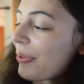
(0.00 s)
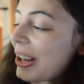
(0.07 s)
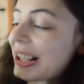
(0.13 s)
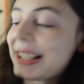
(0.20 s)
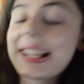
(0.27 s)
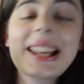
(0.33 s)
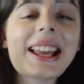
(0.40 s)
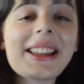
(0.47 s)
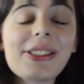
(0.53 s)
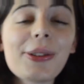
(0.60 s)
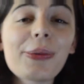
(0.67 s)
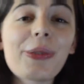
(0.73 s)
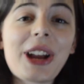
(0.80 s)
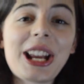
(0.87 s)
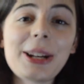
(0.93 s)
Racing in
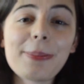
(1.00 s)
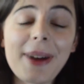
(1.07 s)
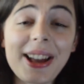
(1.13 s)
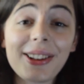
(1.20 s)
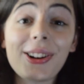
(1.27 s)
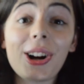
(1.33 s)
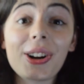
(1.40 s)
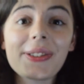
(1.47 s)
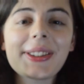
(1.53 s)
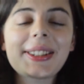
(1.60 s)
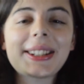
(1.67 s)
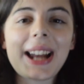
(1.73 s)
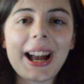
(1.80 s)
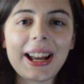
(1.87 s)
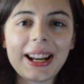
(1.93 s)
the Rain by Garth
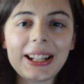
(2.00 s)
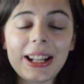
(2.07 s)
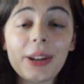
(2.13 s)
Stein.